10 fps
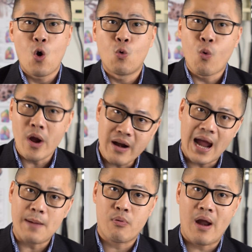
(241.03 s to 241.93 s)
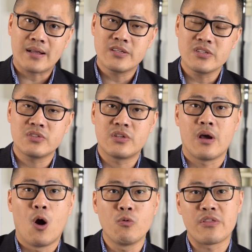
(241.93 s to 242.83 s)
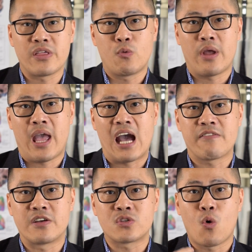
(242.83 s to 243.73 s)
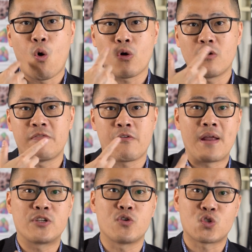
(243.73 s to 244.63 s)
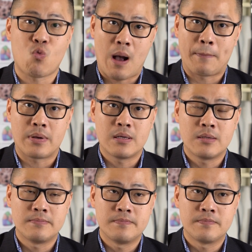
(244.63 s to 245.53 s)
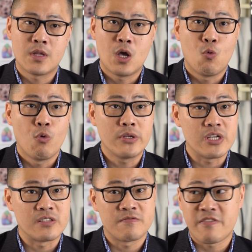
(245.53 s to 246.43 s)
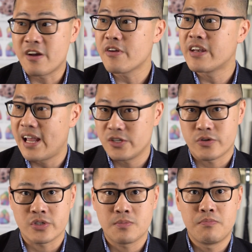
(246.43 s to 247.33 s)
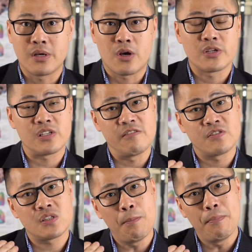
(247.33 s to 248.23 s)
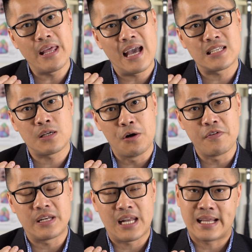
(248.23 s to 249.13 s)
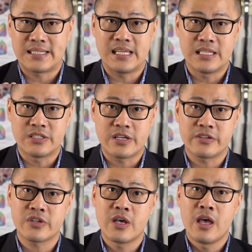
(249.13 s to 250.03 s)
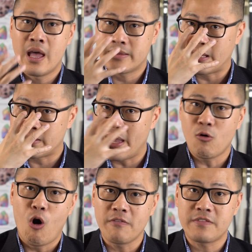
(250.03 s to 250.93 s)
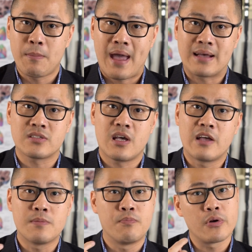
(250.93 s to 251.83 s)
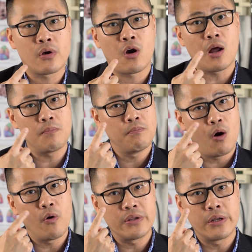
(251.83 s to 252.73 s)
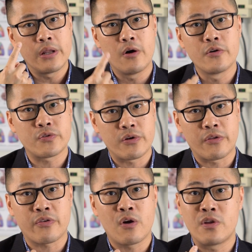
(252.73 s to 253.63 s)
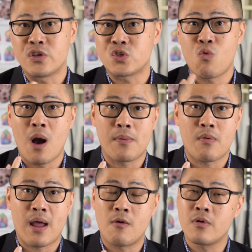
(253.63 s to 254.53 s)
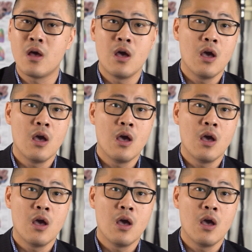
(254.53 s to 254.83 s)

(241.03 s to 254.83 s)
Where I practice, the only thing we have is oral pharyngeal swab, which is very dangerous because if somebody has COVID-19 disease, they take off the mask and you put a cotton ball in the nose or the throat and you swap around.